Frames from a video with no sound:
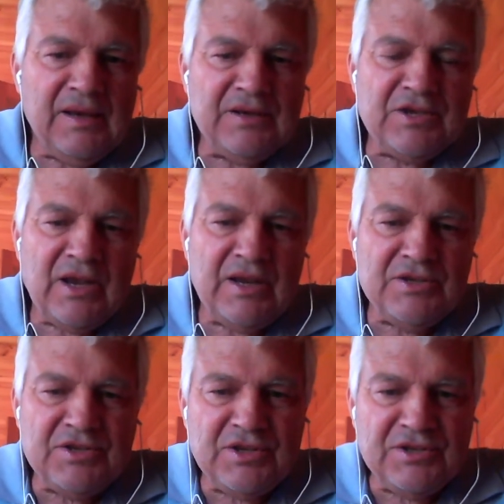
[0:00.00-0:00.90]
change
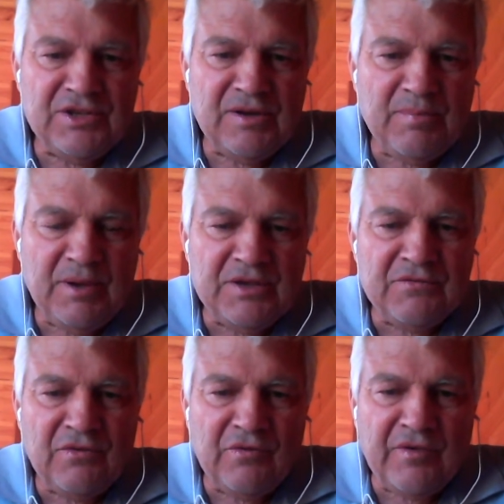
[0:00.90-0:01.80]
things in a
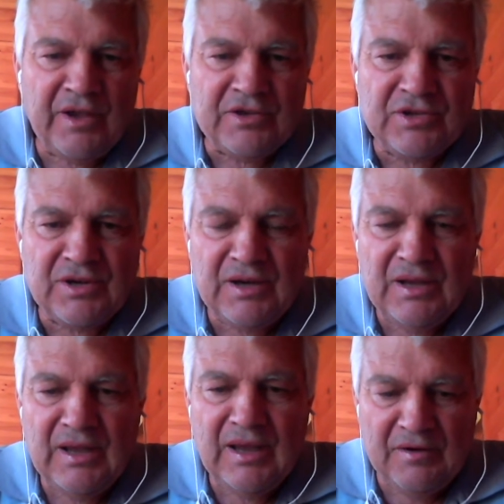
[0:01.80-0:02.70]
peaceful fashion.
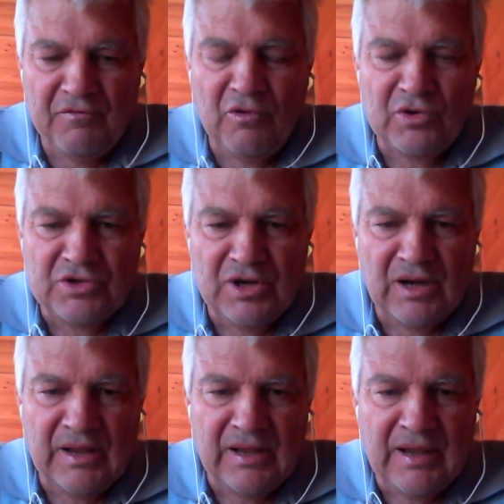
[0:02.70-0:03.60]

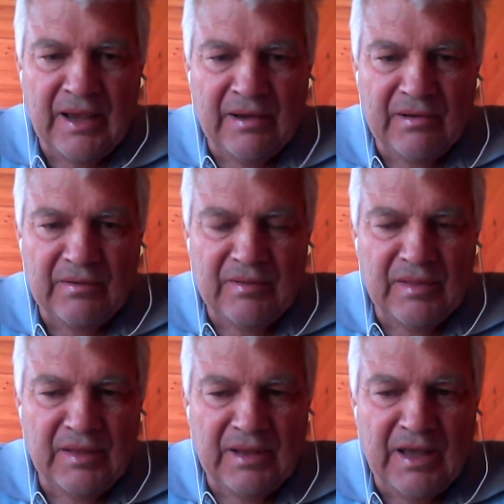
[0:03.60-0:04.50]
Unfortunately, our
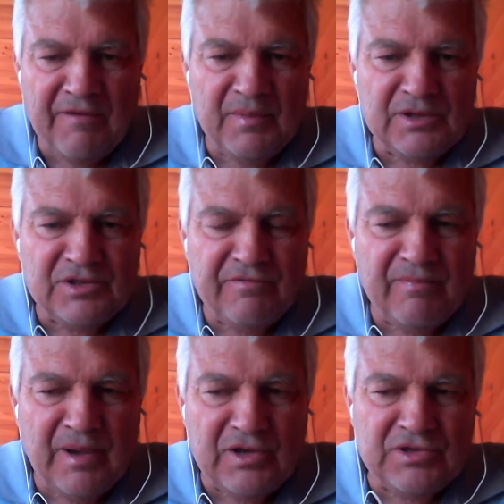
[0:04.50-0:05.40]
governments of
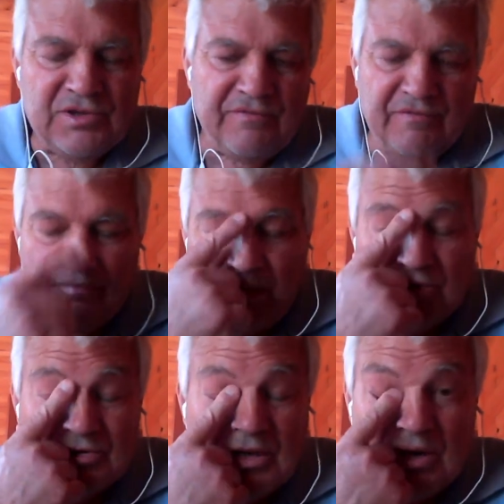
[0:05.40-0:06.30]

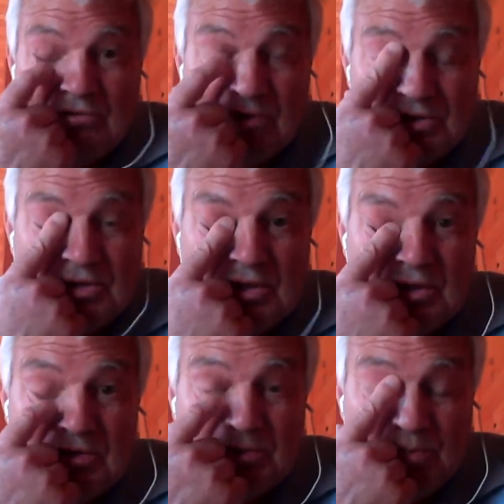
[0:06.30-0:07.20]
most countries, and
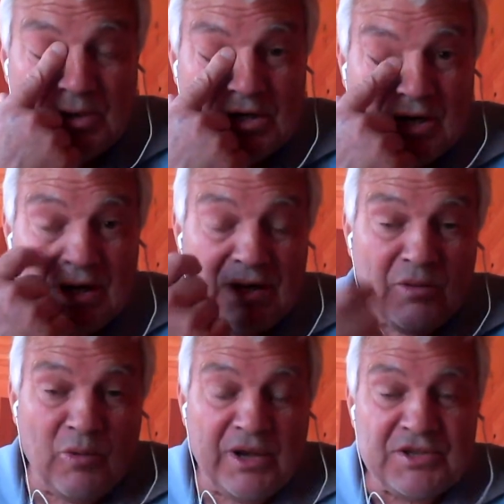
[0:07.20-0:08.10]
particularly in the
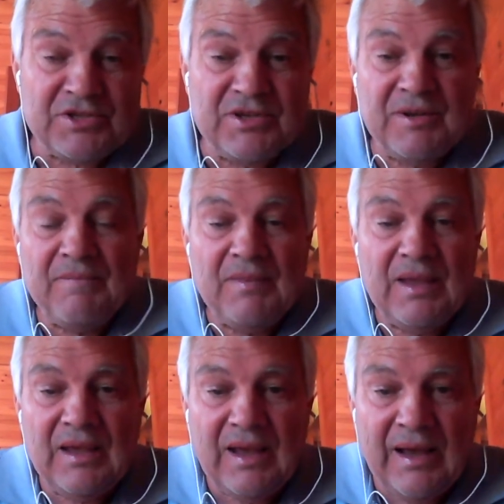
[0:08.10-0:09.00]
West,
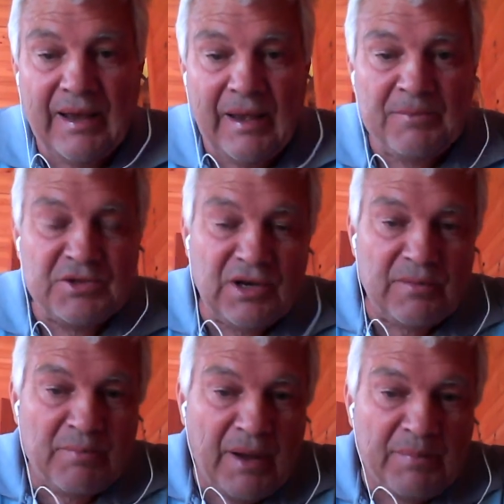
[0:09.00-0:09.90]
are
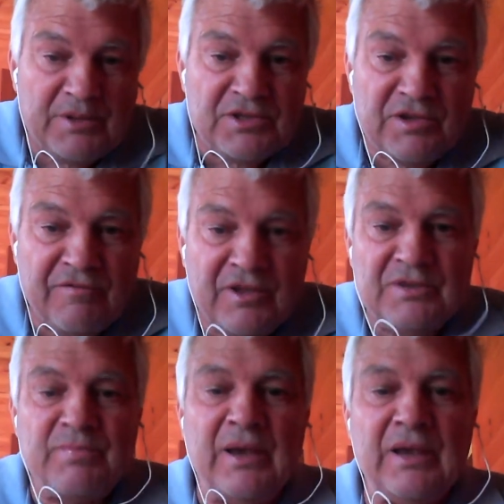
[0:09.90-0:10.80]
absolute puppets of these
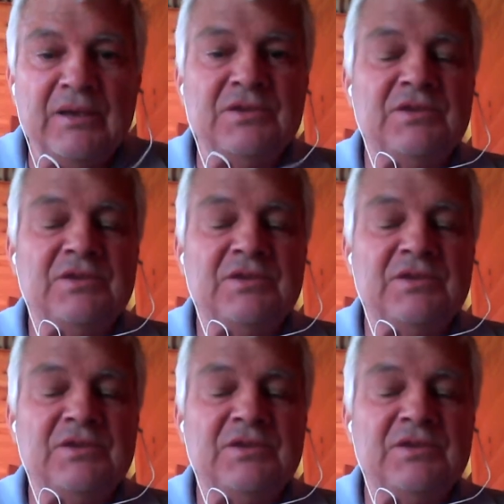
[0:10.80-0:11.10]
bankers.